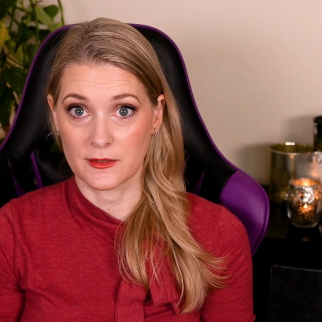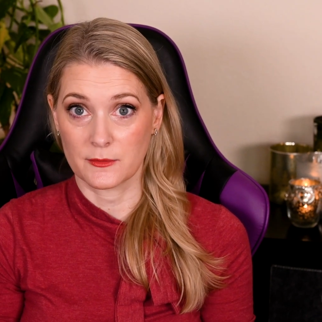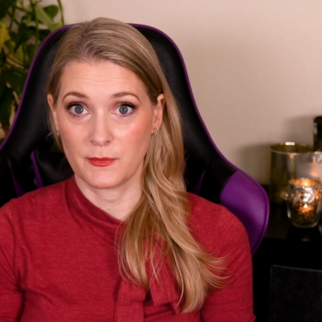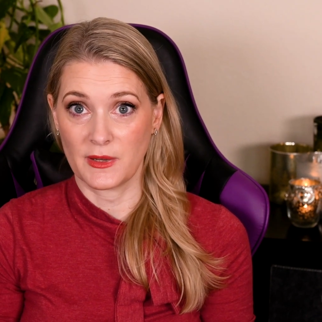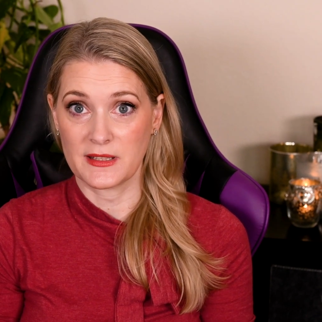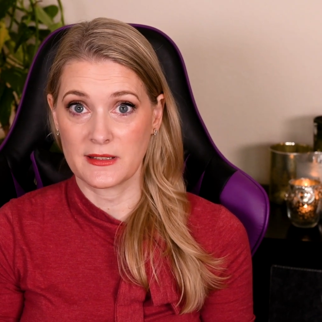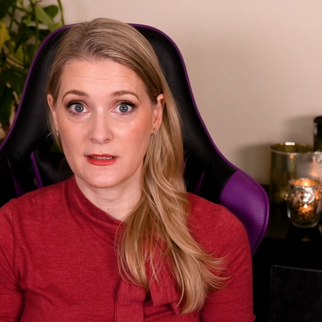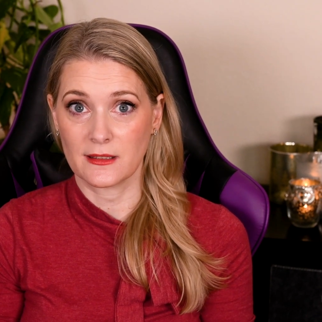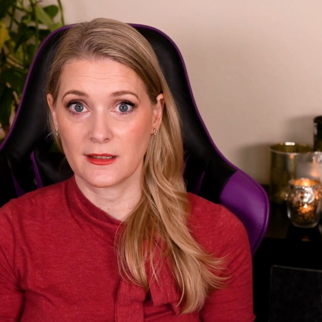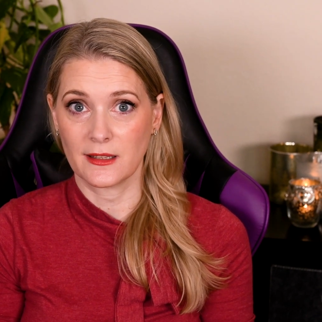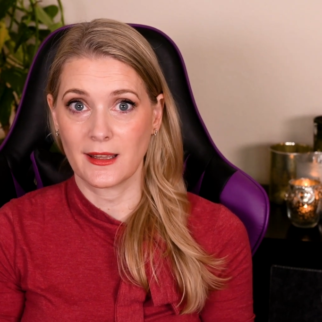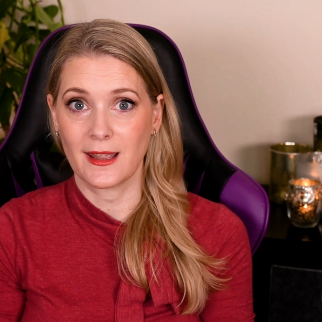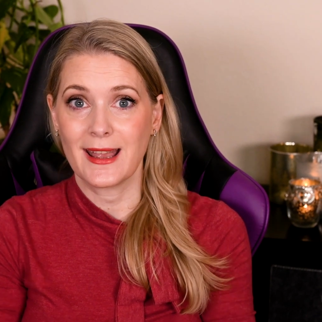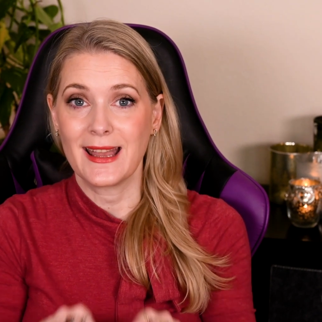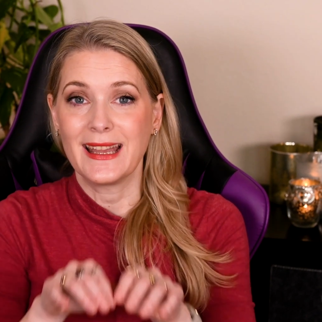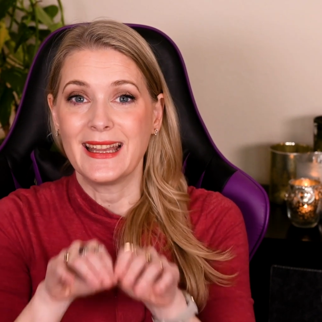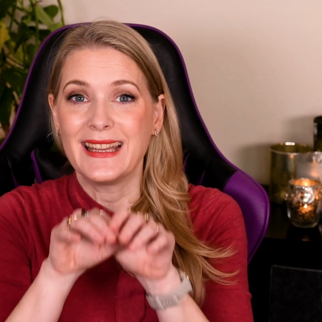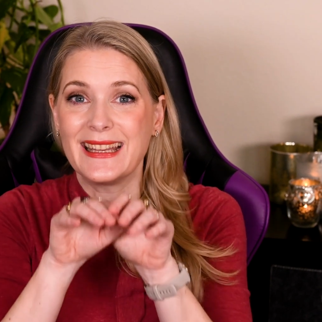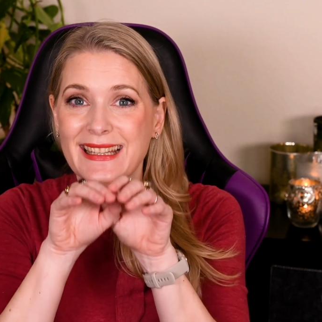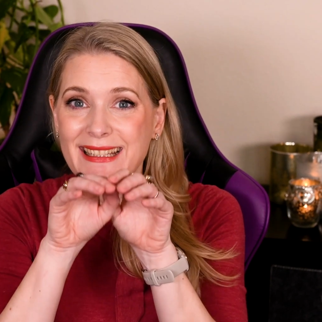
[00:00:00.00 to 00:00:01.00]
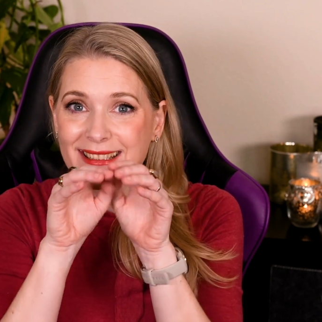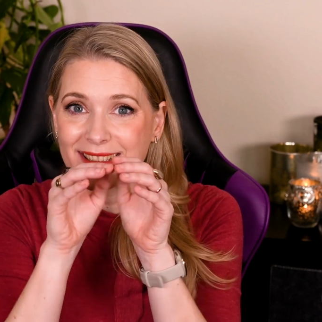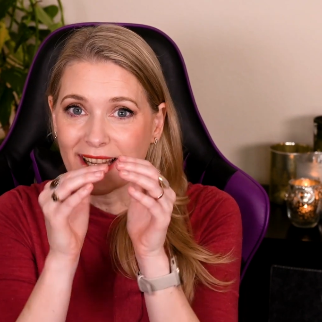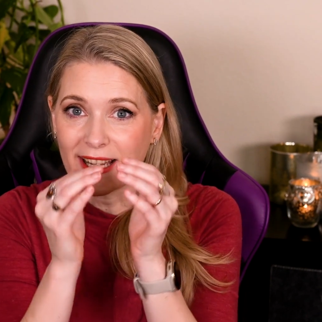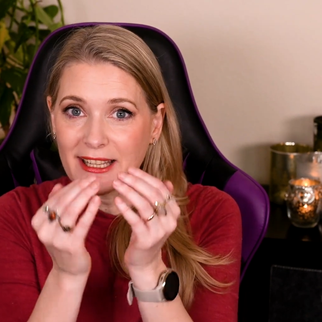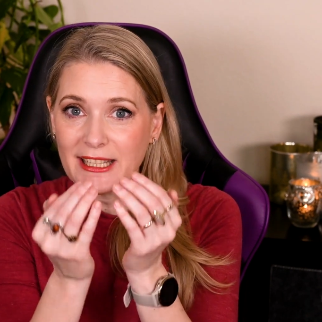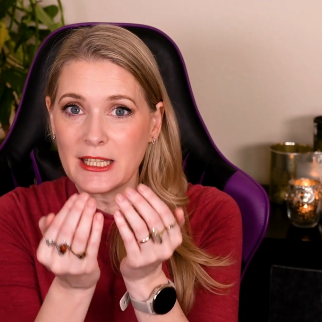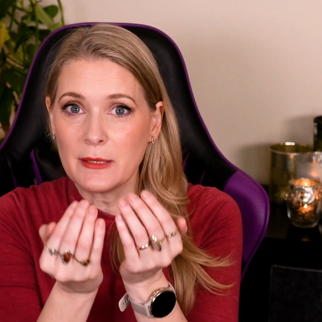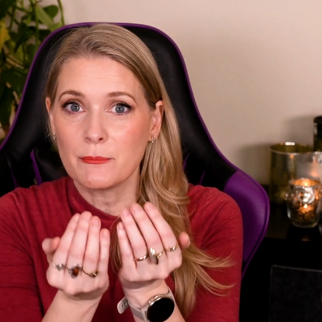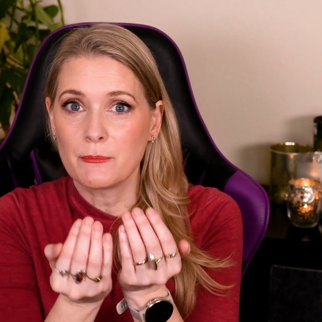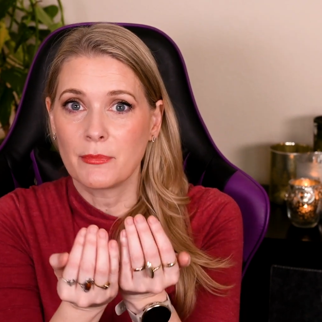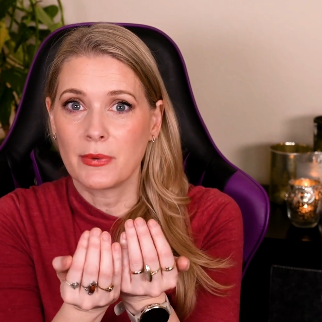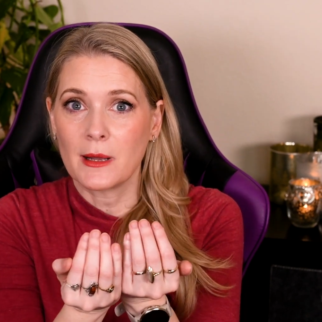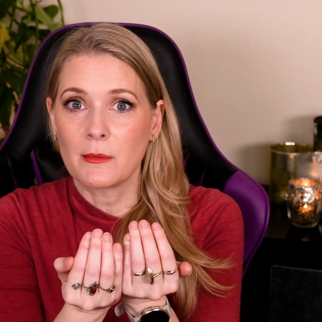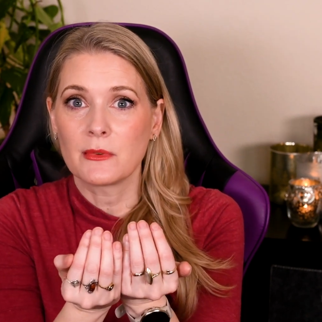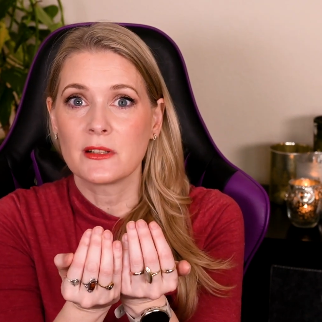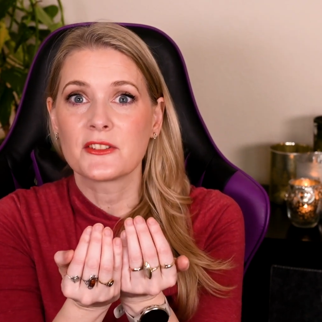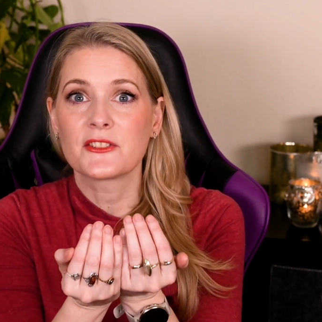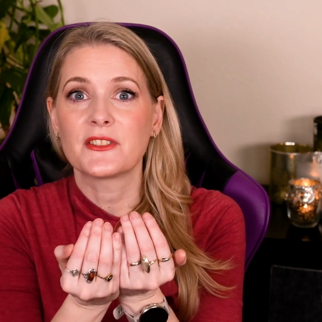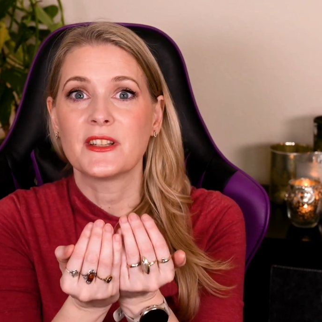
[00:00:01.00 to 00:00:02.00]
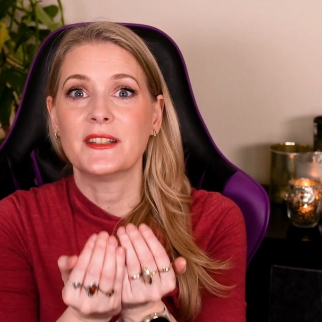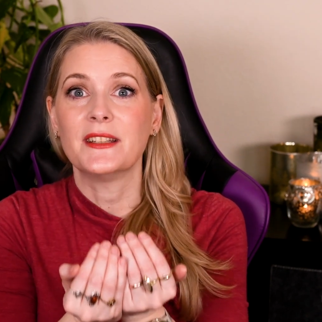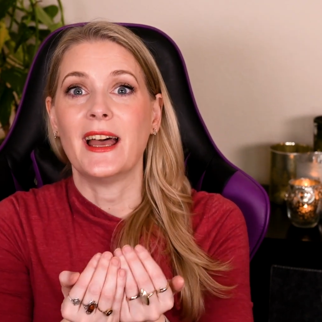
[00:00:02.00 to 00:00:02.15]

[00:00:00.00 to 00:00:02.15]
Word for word: basically tiny bubbles that